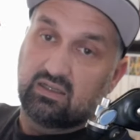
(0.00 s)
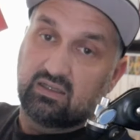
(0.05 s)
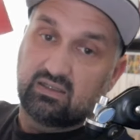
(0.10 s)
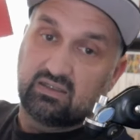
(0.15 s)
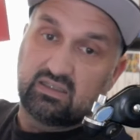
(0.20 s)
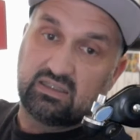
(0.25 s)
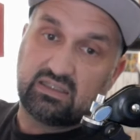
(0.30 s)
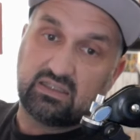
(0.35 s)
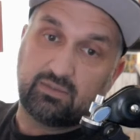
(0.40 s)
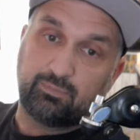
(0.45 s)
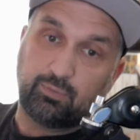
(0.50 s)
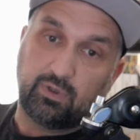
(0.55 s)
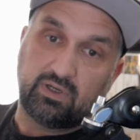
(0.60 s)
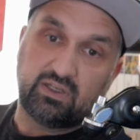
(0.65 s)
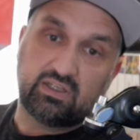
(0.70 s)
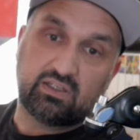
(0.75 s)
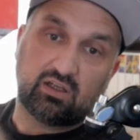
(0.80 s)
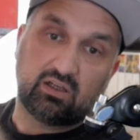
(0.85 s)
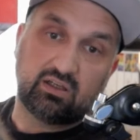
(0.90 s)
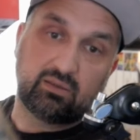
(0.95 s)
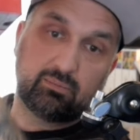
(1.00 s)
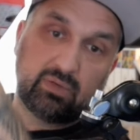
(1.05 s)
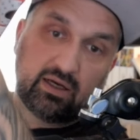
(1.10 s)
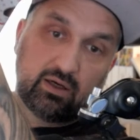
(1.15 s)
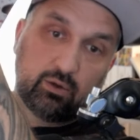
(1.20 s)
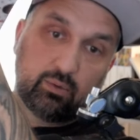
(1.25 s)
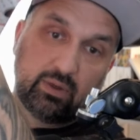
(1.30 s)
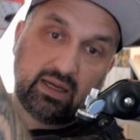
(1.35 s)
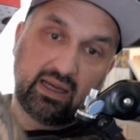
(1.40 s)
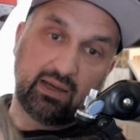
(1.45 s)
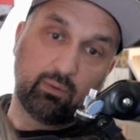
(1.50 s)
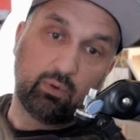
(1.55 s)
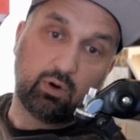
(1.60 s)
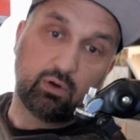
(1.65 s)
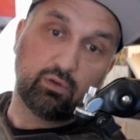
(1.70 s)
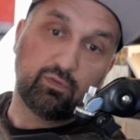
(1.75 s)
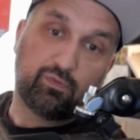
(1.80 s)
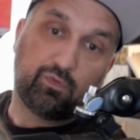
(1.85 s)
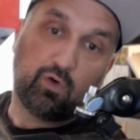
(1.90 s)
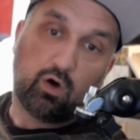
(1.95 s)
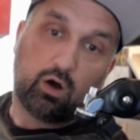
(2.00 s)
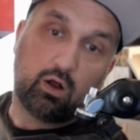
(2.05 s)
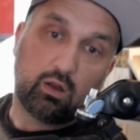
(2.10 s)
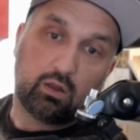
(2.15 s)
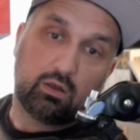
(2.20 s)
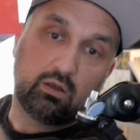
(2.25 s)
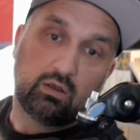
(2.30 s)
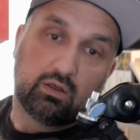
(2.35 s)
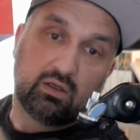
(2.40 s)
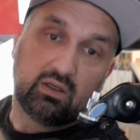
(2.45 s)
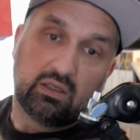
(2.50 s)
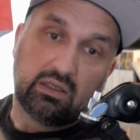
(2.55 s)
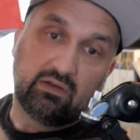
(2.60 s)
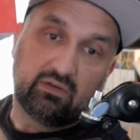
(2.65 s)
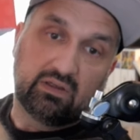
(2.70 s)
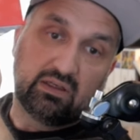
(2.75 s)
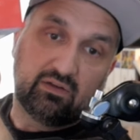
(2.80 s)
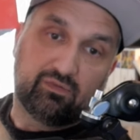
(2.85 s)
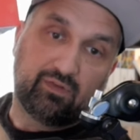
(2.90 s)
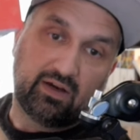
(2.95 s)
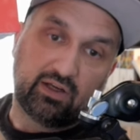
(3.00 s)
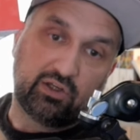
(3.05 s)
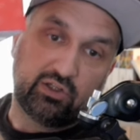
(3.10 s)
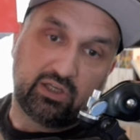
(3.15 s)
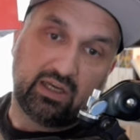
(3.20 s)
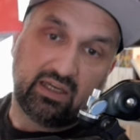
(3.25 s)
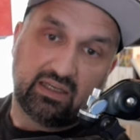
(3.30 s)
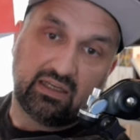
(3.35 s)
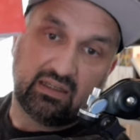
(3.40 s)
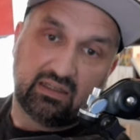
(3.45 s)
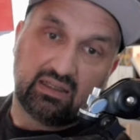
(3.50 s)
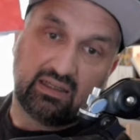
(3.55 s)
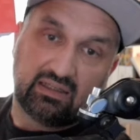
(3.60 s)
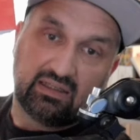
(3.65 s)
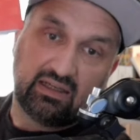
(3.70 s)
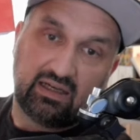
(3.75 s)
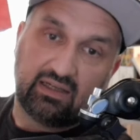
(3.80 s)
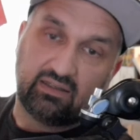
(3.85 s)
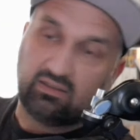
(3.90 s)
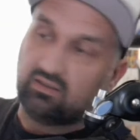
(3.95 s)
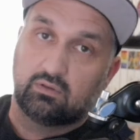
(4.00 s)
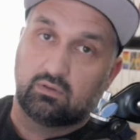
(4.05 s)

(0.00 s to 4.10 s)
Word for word: This is pretty solid, by the way. It won't fall even if I shake it like that.